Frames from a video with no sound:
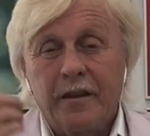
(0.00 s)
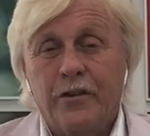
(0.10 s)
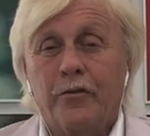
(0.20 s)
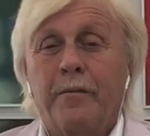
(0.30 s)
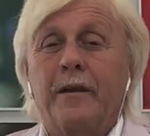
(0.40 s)

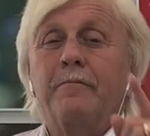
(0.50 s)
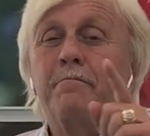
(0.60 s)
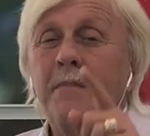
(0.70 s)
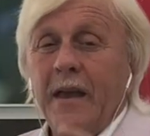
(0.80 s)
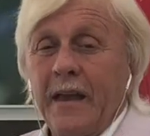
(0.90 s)
You'll be
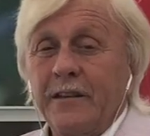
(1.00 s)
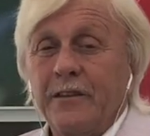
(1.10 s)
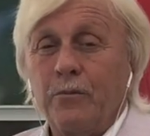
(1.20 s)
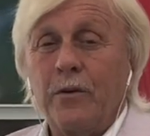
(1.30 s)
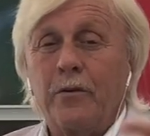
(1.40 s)
amazed
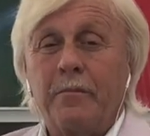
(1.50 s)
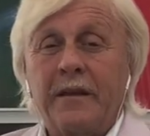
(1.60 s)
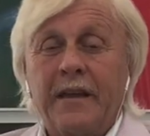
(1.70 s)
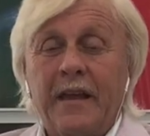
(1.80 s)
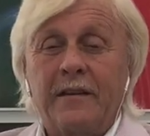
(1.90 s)
at what will
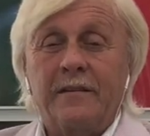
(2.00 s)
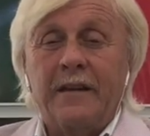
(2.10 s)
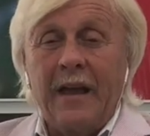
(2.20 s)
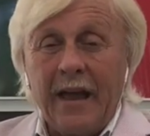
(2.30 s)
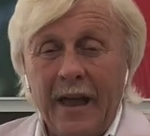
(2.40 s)
begin
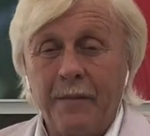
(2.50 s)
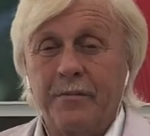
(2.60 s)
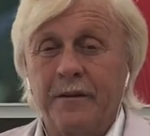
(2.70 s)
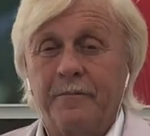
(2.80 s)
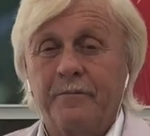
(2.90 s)
to
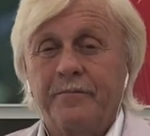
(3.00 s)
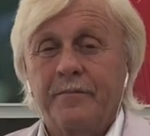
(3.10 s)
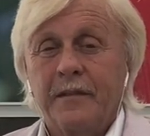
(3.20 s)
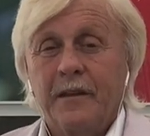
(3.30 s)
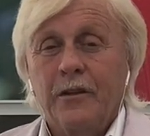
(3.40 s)
happen
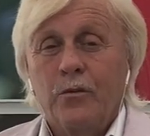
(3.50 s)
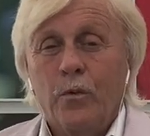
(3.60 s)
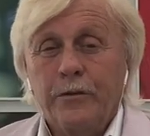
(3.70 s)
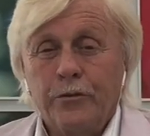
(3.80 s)
when